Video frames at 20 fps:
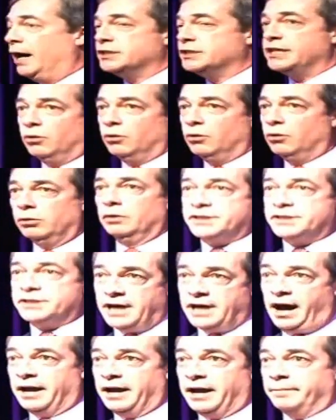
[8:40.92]
all the
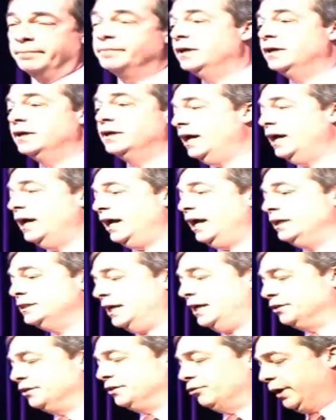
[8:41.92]
time. Indeed,
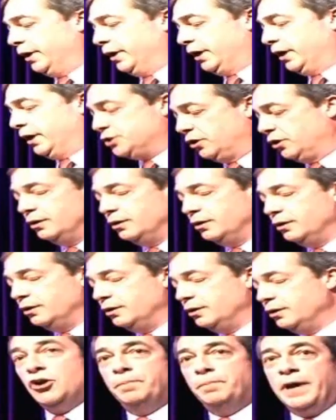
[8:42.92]
there are one or two
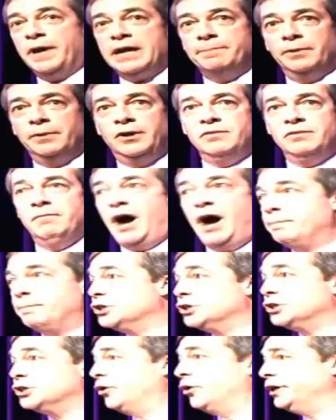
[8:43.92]
new people who might be
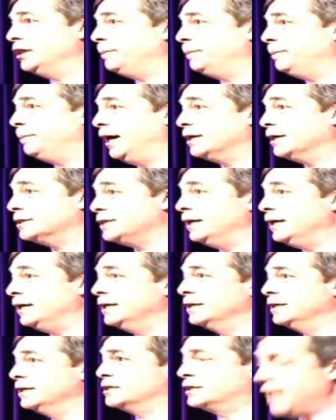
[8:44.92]
joining the party
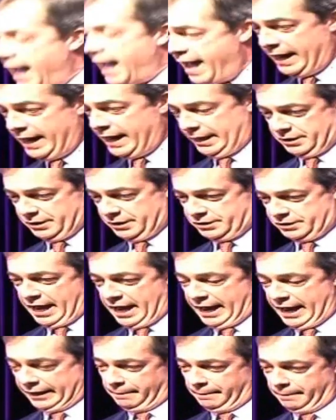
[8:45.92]
today, I
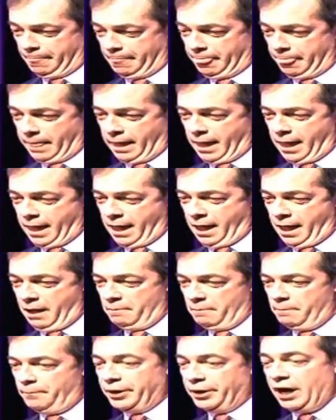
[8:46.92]
understand.
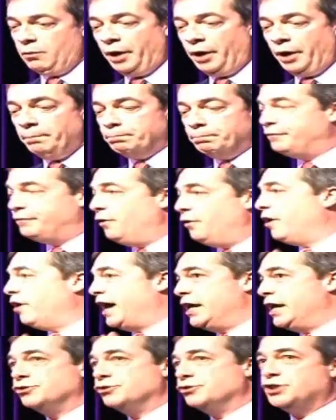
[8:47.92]
But I want, before I
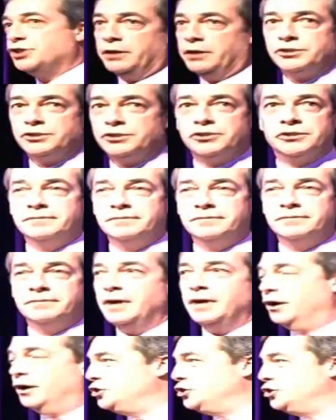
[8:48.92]
introduce
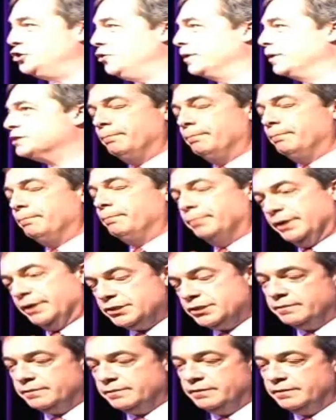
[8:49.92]
our newest
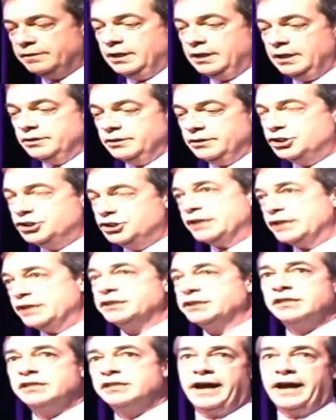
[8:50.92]
members, just to
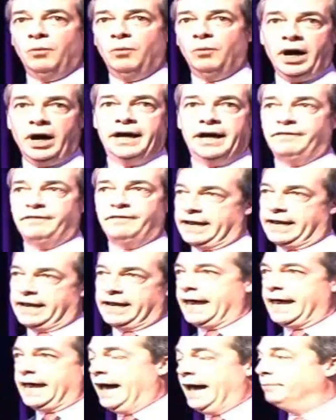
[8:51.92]
say a word, if I
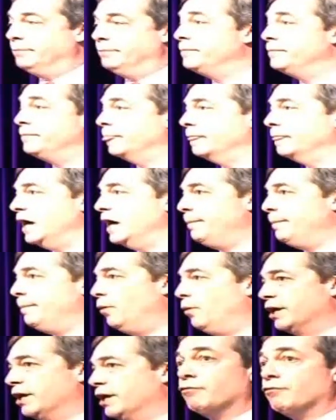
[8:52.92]
can, about
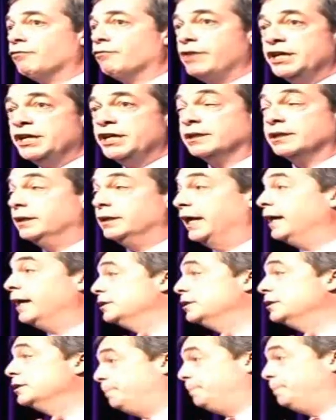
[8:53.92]
one of our recently
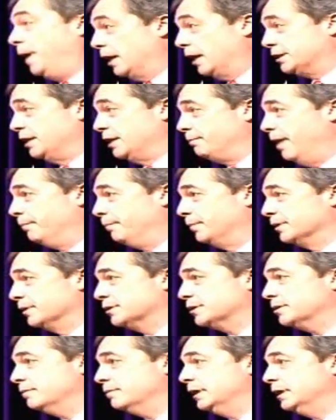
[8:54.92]
departed
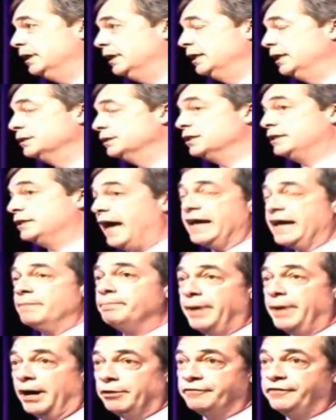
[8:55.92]
members. Today in
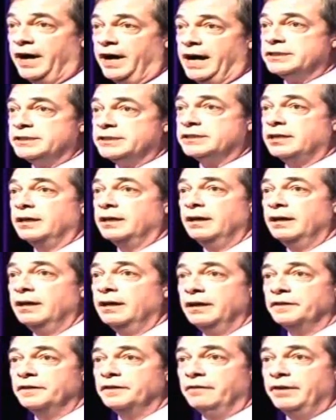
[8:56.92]
Belfast,
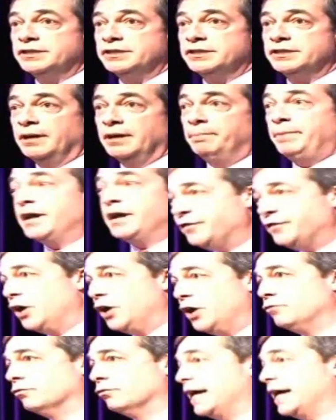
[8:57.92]
there is a big
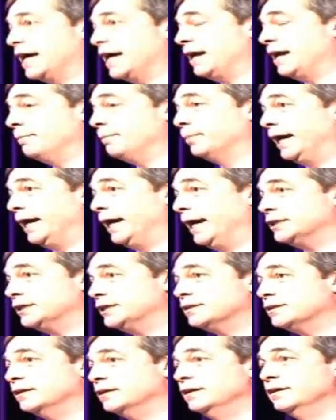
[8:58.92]
funeral taking
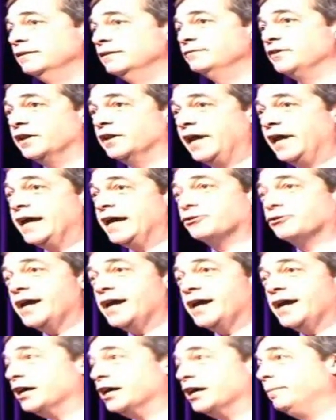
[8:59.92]
place for the late
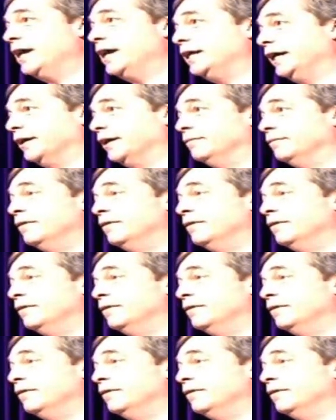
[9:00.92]
great comedian